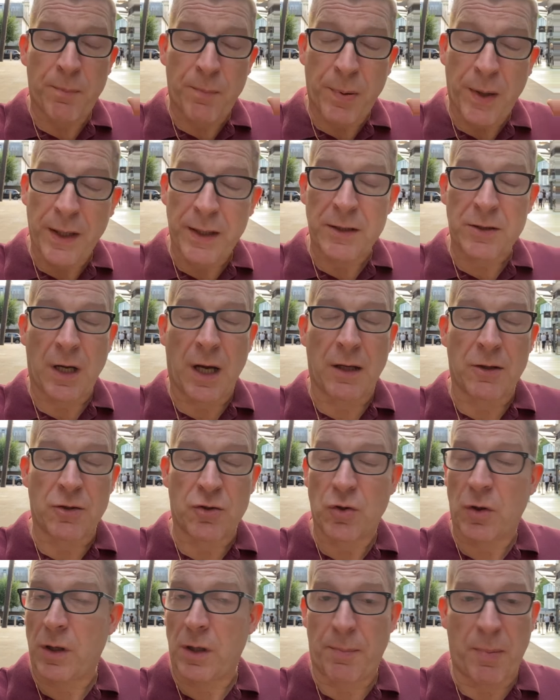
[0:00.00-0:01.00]
please go and
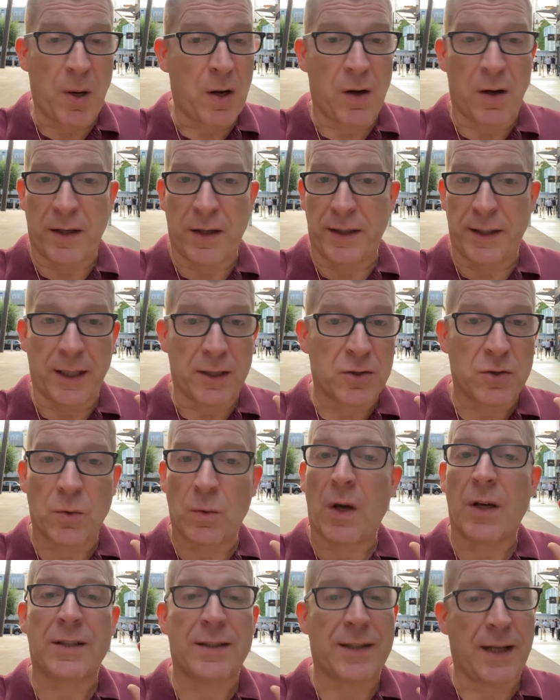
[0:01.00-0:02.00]
join a party. That's
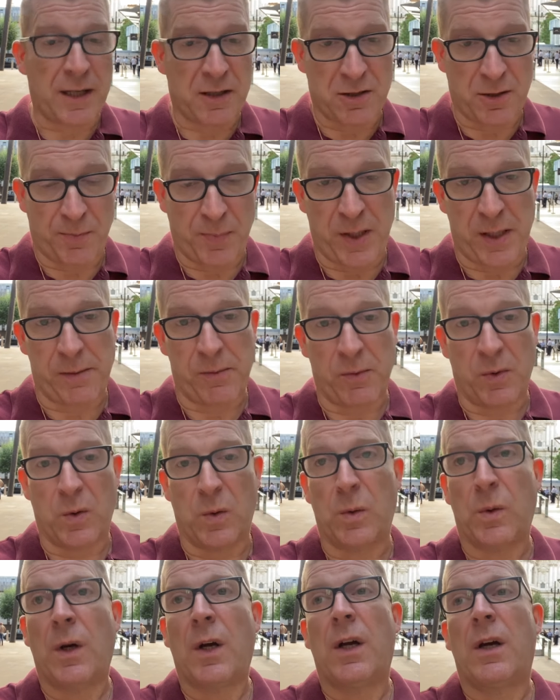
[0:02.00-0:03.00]
all I say to
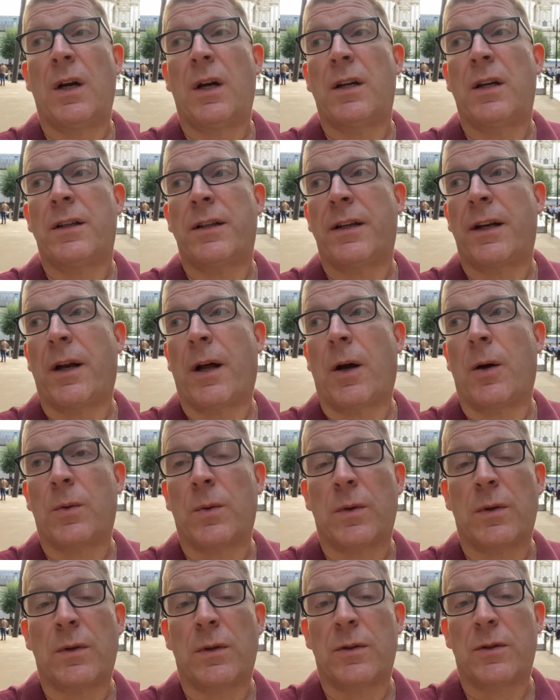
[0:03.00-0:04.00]
people. You
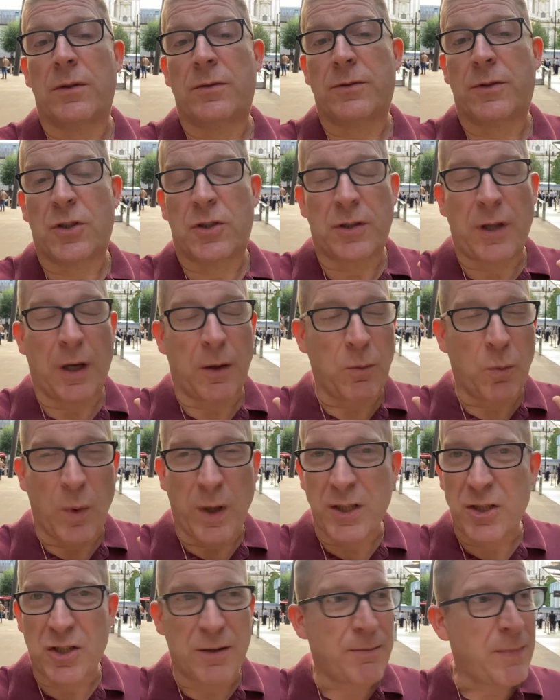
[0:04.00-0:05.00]
know, don't
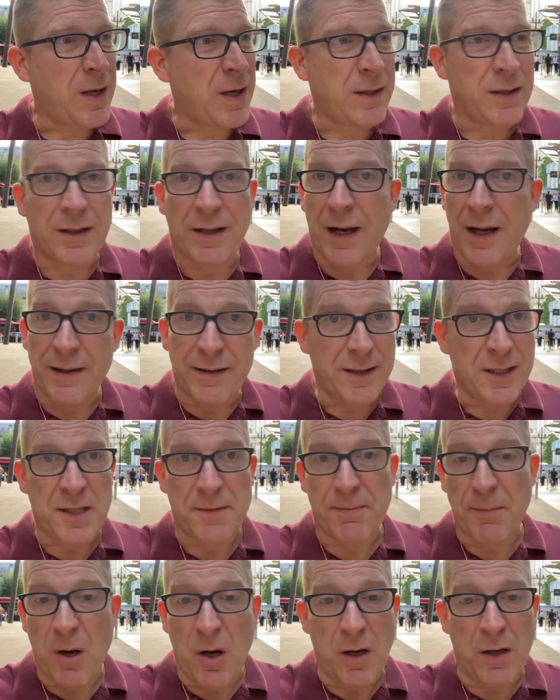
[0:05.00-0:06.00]
waste your money going to
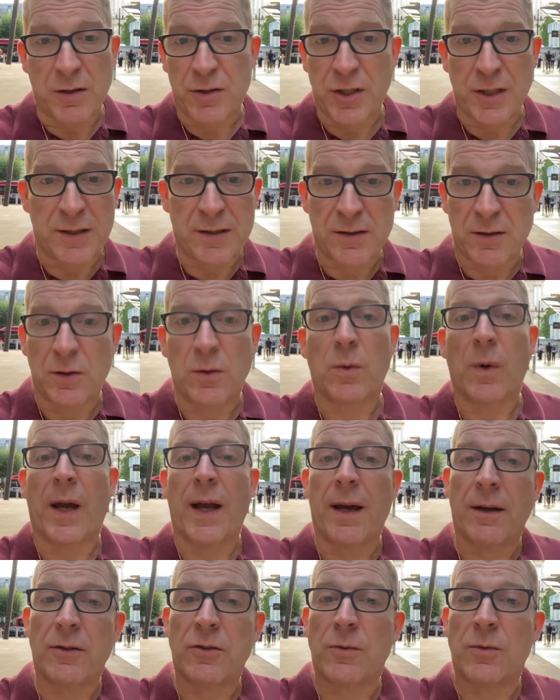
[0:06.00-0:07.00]
these marches and all
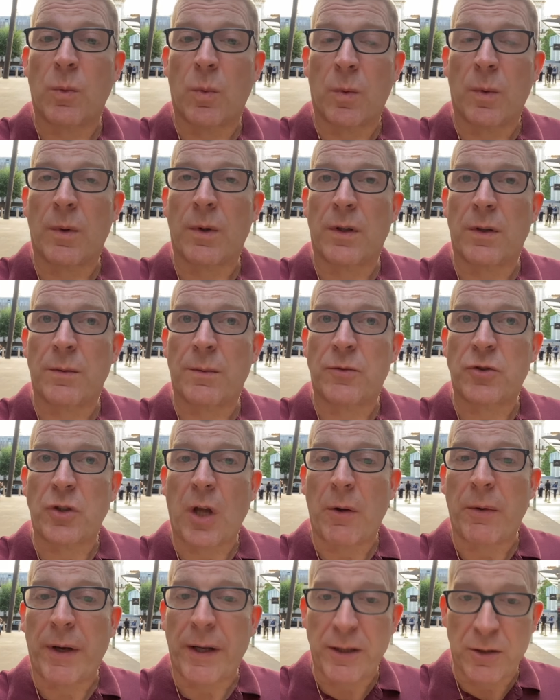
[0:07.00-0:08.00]
that.
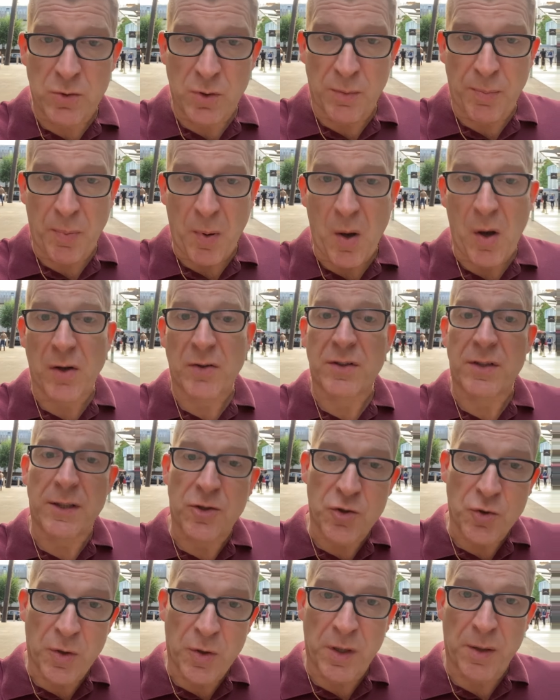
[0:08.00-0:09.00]
Donate to a party,
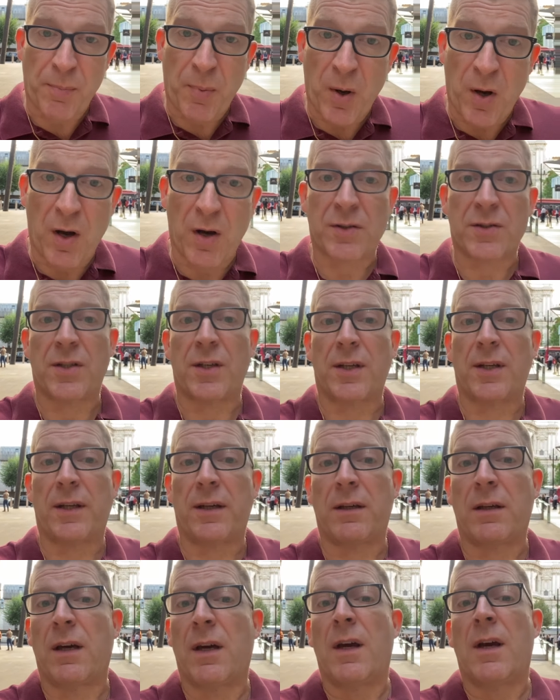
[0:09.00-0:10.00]
join a
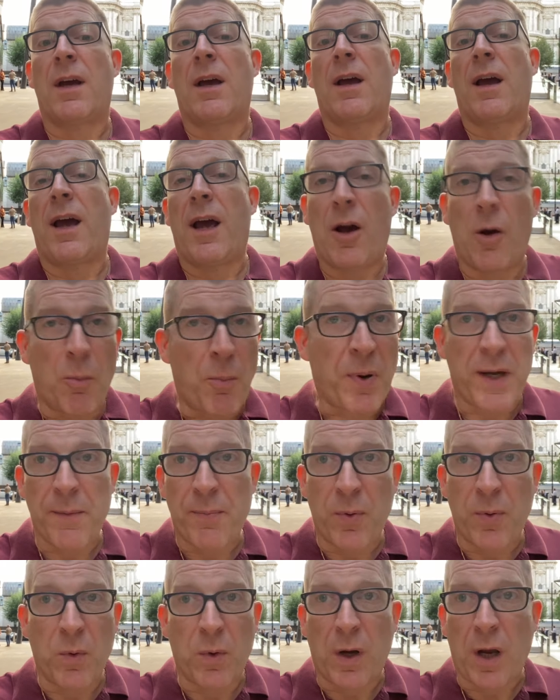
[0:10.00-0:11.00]
party. Help
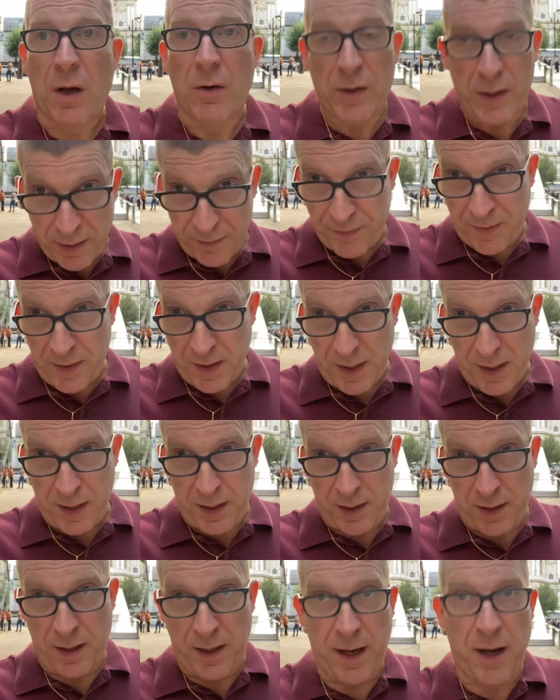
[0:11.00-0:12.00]
people go
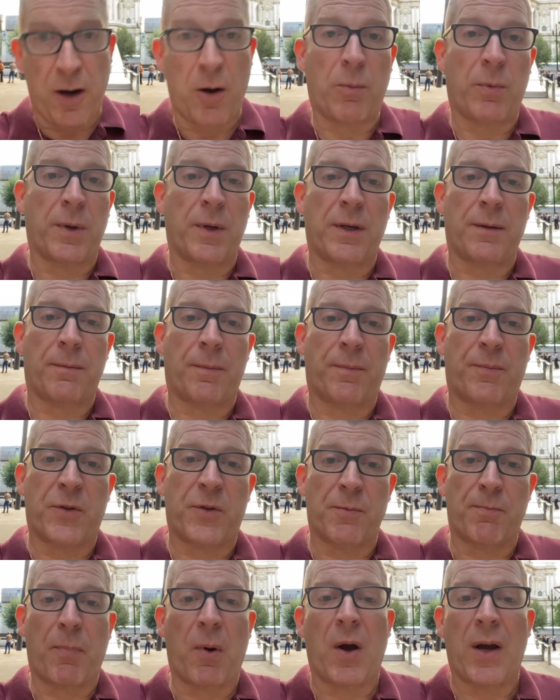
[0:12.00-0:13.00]
leafleting, help them
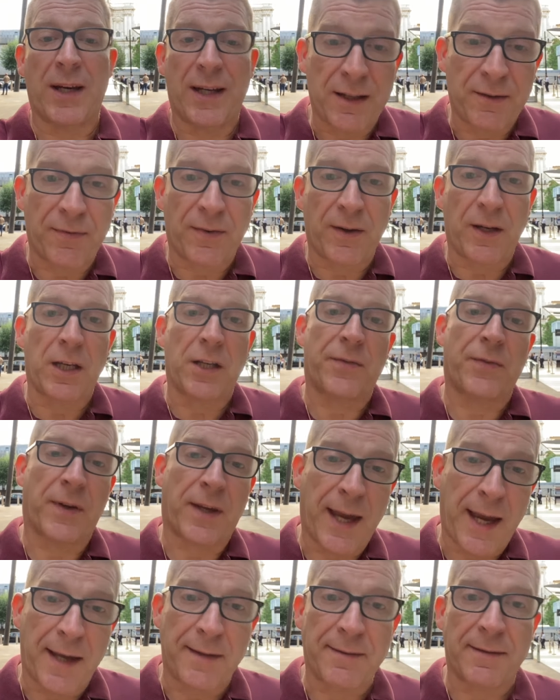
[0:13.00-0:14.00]
to buy leaflets for
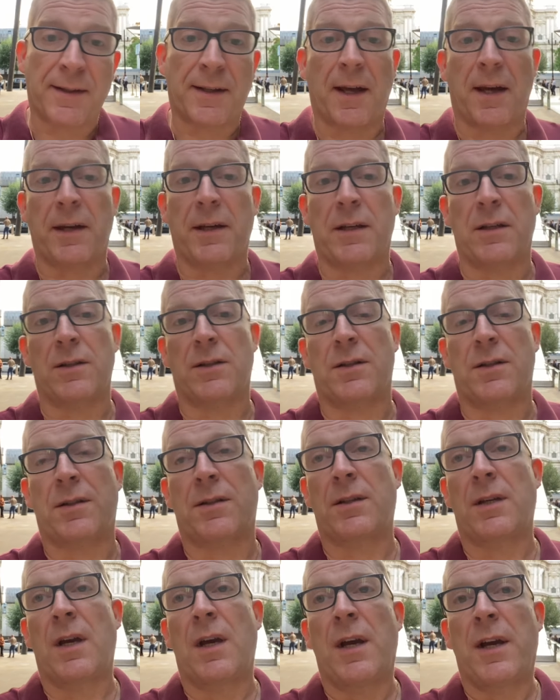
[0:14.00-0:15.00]

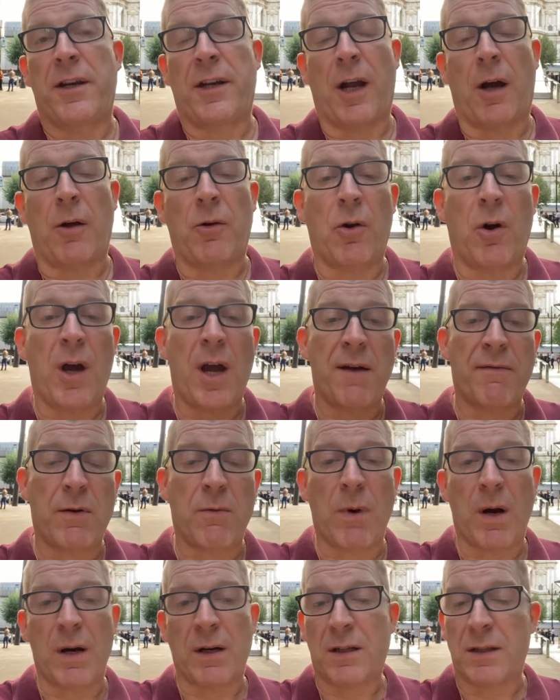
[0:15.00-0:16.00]
candidates. You know, not
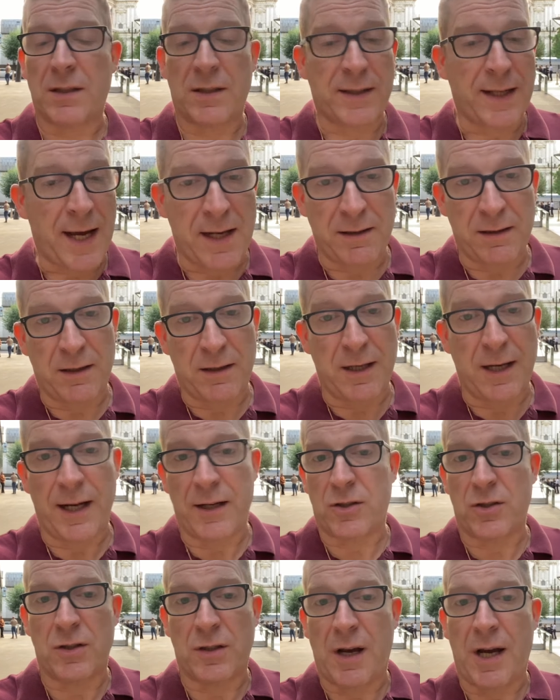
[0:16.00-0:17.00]
everyone can stand in
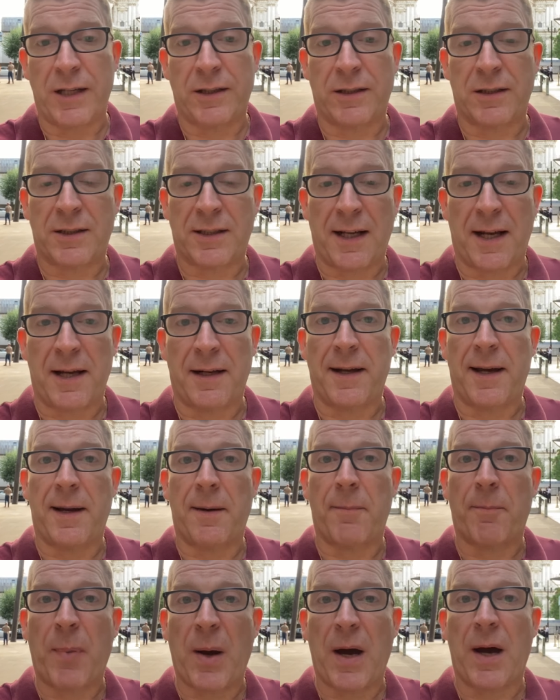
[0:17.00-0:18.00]
elections, I understand
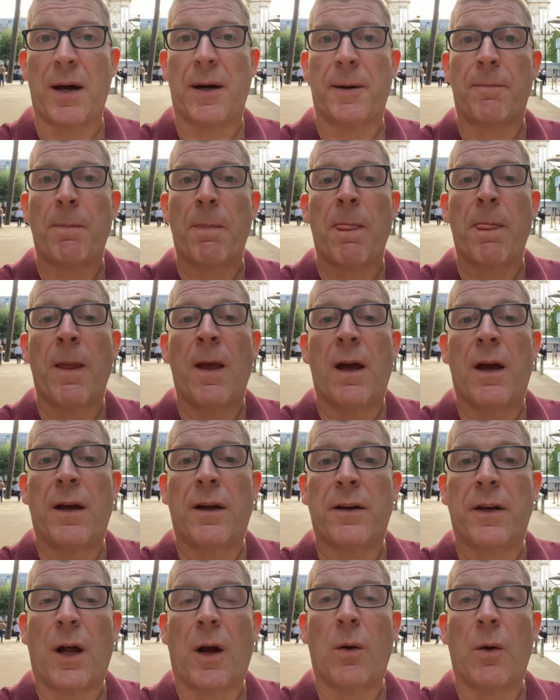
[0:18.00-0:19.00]
that, but,
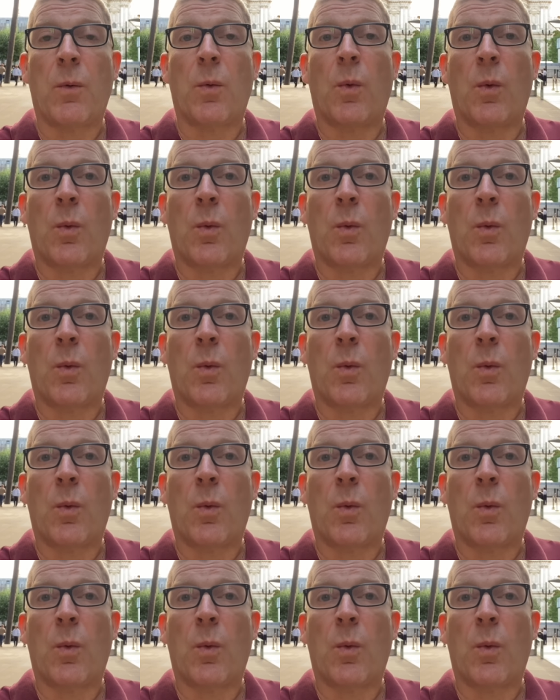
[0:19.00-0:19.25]
you know,